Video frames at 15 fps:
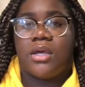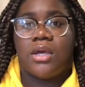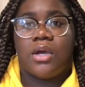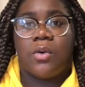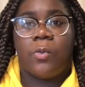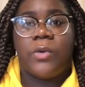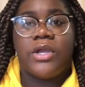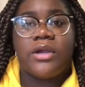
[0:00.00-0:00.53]

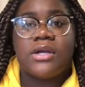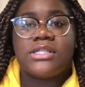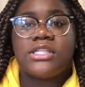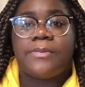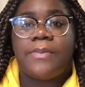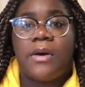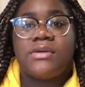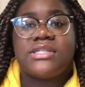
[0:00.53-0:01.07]
We are
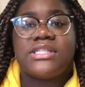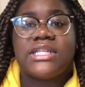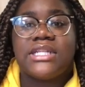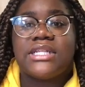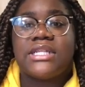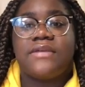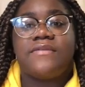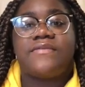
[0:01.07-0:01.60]
supposed to
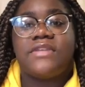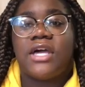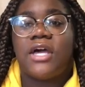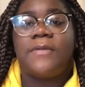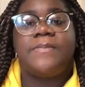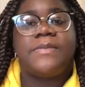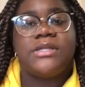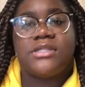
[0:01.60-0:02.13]
lift
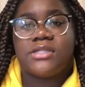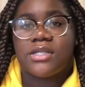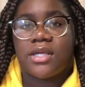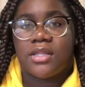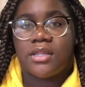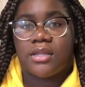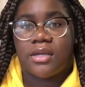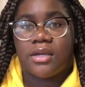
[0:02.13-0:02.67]
up each
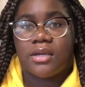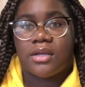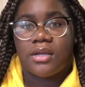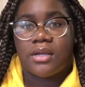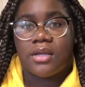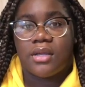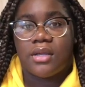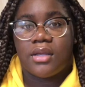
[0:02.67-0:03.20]
other,
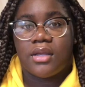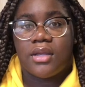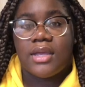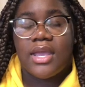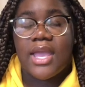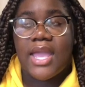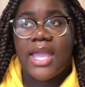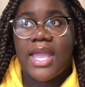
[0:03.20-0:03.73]

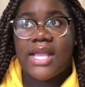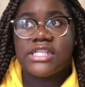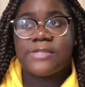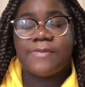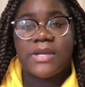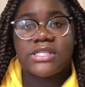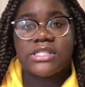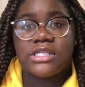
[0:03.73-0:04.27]

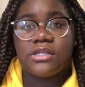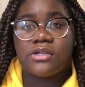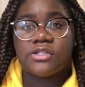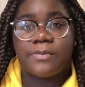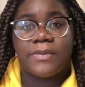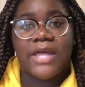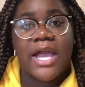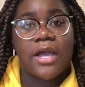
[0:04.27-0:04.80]
especially those
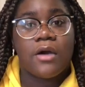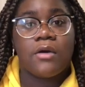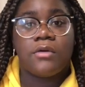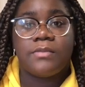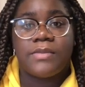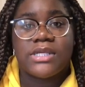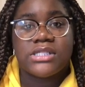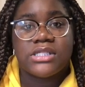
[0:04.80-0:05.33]

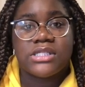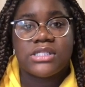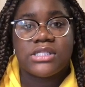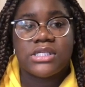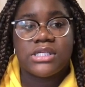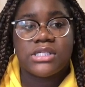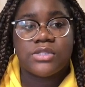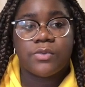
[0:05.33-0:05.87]
black-owned
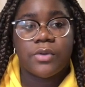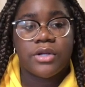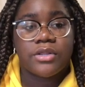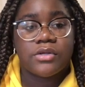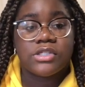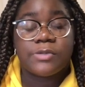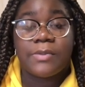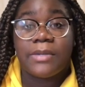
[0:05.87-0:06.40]
businesses where
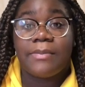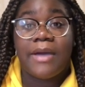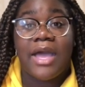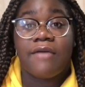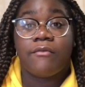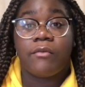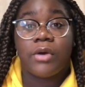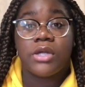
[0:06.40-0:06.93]
those people
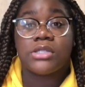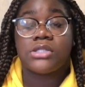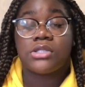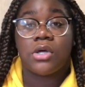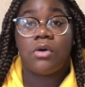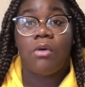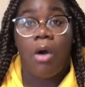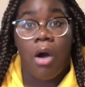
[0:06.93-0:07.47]
have worked
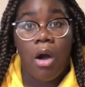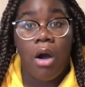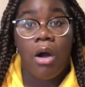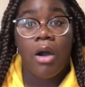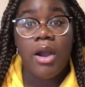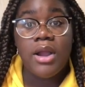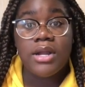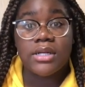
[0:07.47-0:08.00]
so
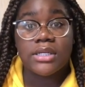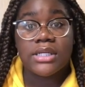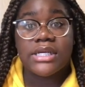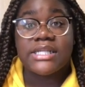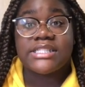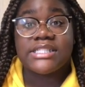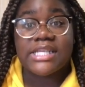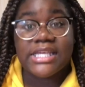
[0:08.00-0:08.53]
hard
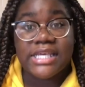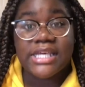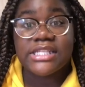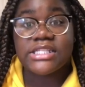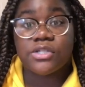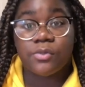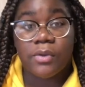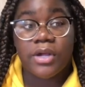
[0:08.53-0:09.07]
to get
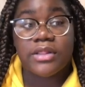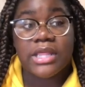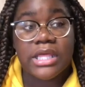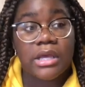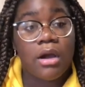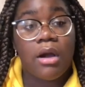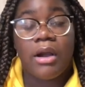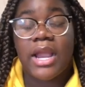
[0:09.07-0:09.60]
to where they
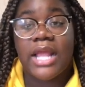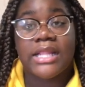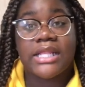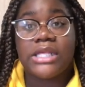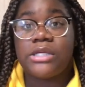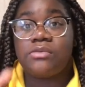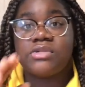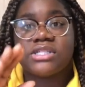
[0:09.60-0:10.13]
are, and
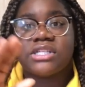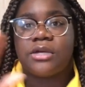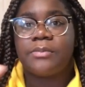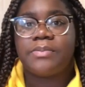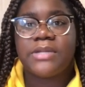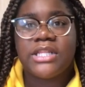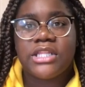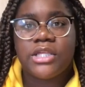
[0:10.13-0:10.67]
then you just
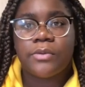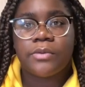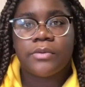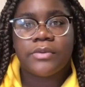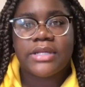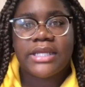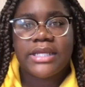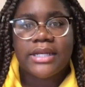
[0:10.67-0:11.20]
completely
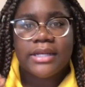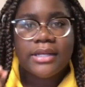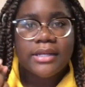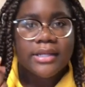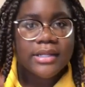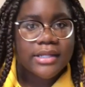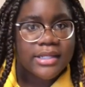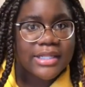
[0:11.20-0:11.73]
ruin it
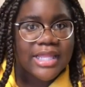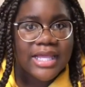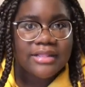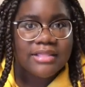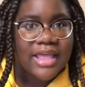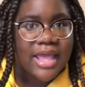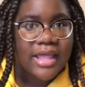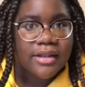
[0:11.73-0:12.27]
like
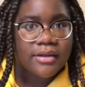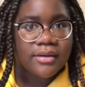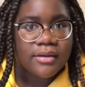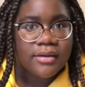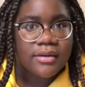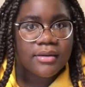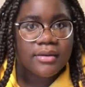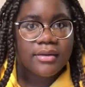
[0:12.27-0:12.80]
that.
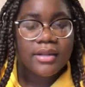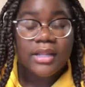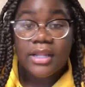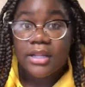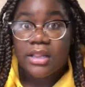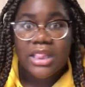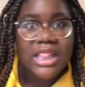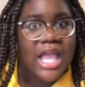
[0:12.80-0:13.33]

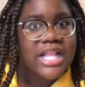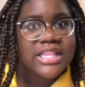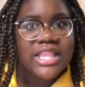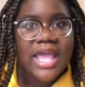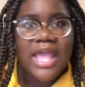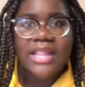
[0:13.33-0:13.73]
Like that,